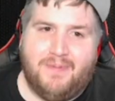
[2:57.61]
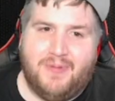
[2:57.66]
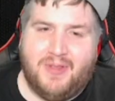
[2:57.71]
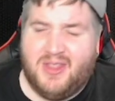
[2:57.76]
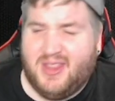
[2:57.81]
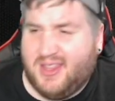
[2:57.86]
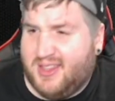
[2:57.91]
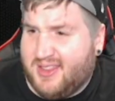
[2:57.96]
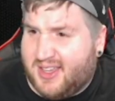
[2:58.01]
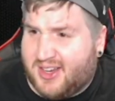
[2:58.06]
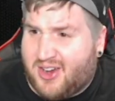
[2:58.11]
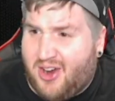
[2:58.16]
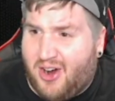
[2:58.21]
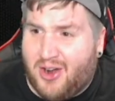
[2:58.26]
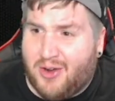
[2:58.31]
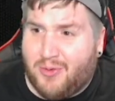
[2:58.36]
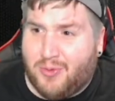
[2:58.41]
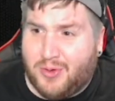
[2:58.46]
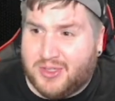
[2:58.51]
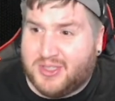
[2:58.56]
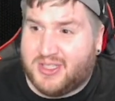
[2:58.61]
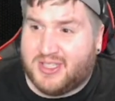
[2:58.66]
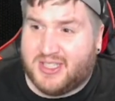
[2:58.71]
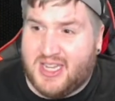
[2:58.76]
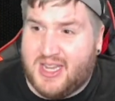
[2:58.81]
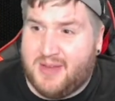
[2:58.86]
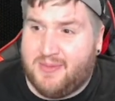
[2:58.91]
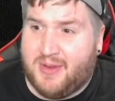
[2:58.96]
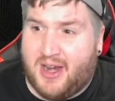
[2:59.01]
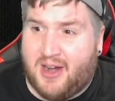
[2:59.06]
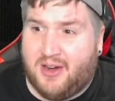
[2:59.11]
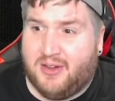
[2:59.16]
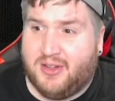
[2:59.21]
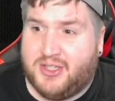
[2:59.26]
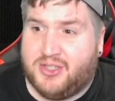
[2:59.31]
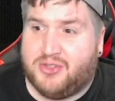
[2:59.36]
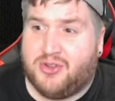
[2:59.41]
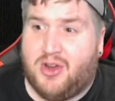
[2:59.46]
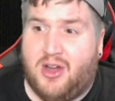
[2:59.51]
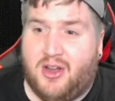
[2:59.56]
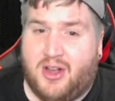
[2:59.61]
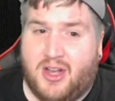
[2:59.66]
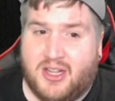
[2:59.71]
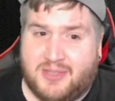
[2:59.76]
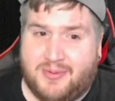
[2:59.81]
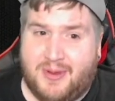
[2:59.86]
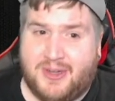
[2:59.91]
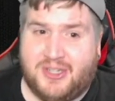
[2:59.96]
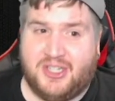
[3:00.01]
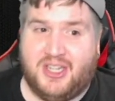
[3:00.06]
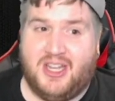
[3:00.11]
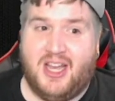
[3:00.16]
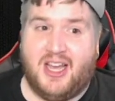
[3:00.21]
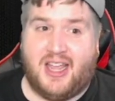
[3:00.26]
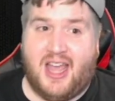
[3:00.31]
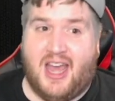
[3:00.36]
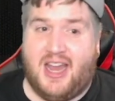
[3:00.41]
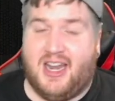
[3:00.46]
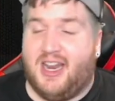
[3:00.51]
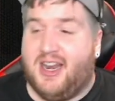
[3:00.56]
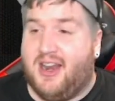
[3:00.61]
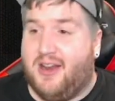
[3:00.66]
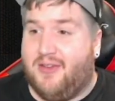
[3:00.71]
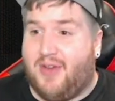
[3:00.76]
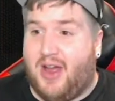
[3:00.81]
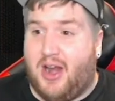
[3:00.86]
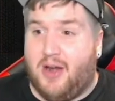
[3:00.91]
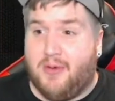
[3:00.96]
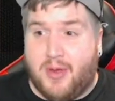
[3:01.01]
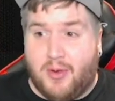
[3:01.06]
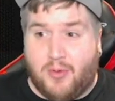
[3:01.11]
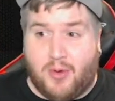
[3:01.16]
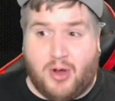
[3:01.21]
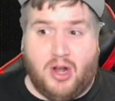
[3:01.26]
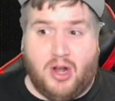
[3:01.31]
the card will seem inherently strong, especially, again, in an environment where a